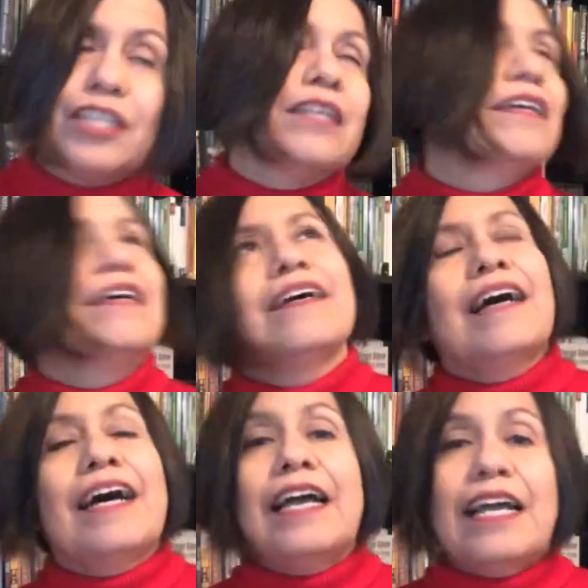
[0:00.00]
And
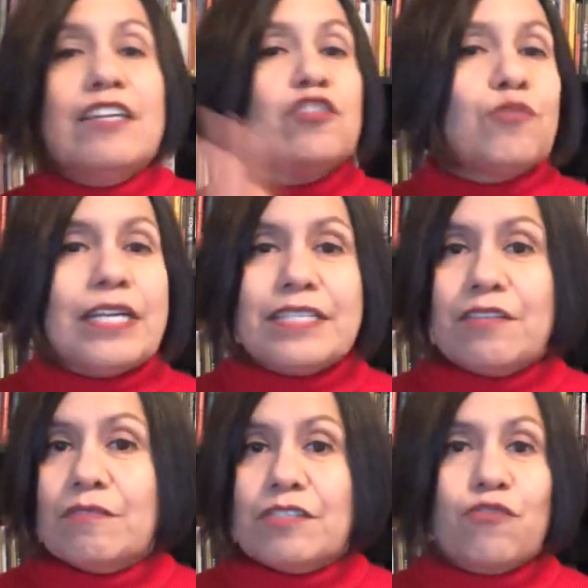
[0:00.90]
I address
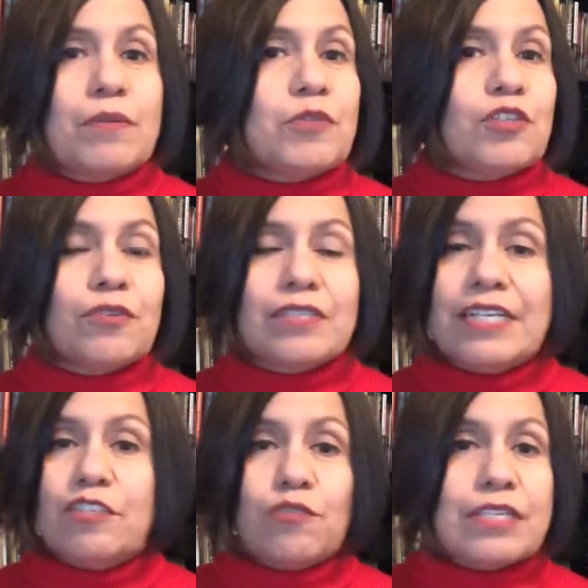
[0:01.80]
those scriptures. I
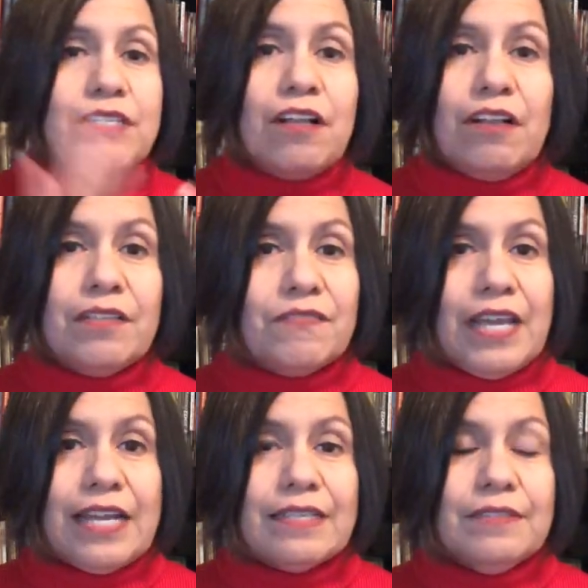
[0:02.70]
address all of that.